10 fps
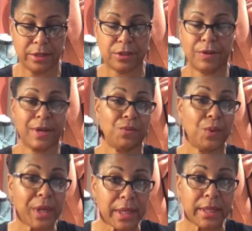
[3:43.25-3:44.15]
so that
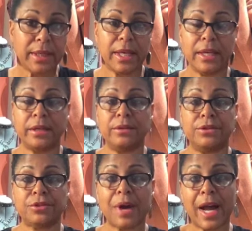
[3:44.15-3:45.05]
we can
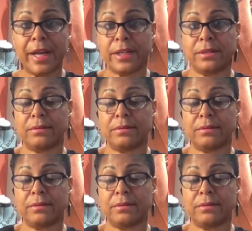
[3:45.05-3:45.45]
try and